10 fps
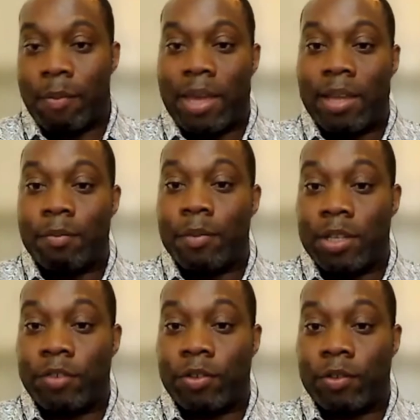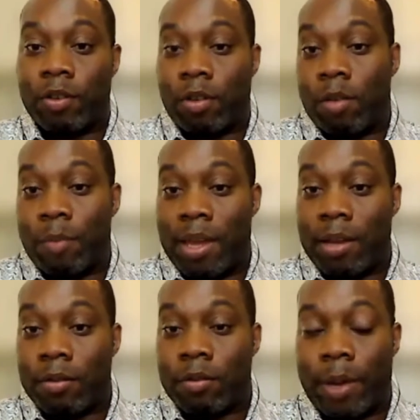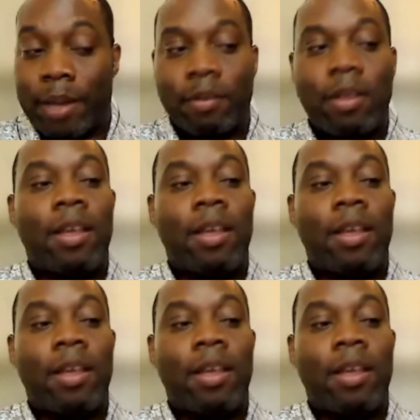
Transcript: make it malicious or make it a threat.